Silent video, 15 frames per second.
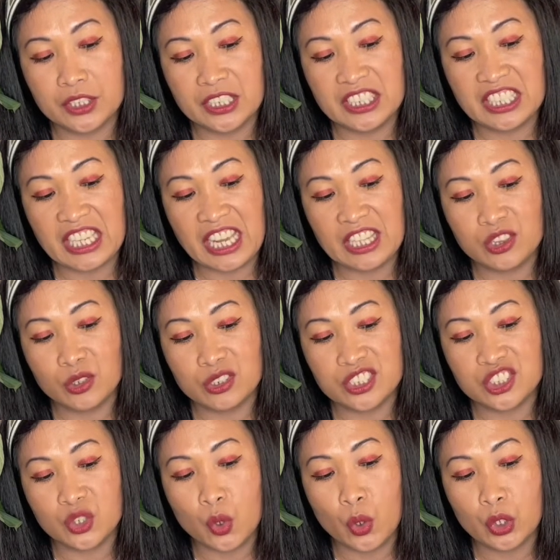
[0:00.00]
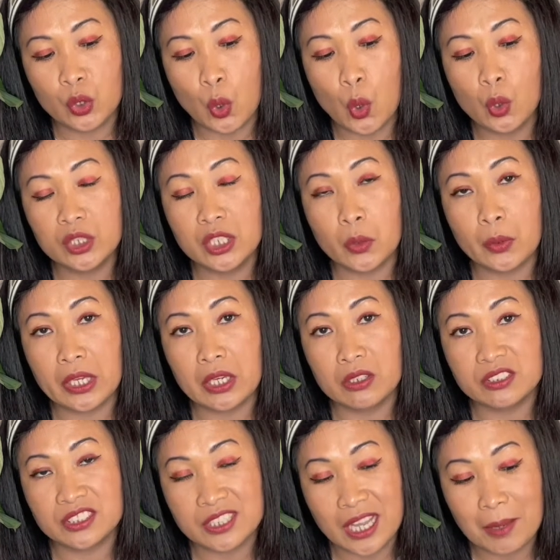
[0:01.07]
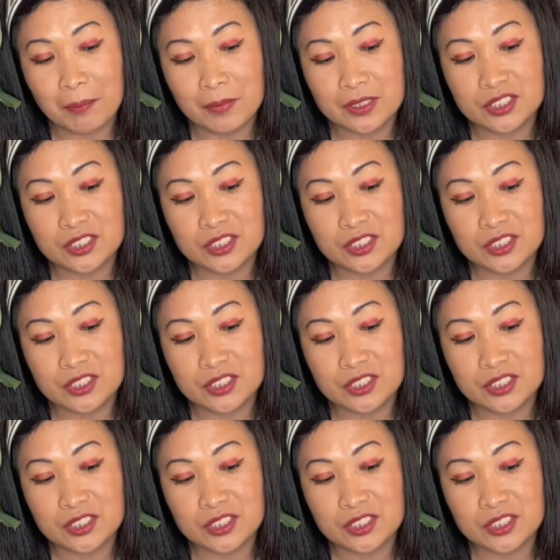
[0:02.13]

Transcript: indicator is going all the way on top,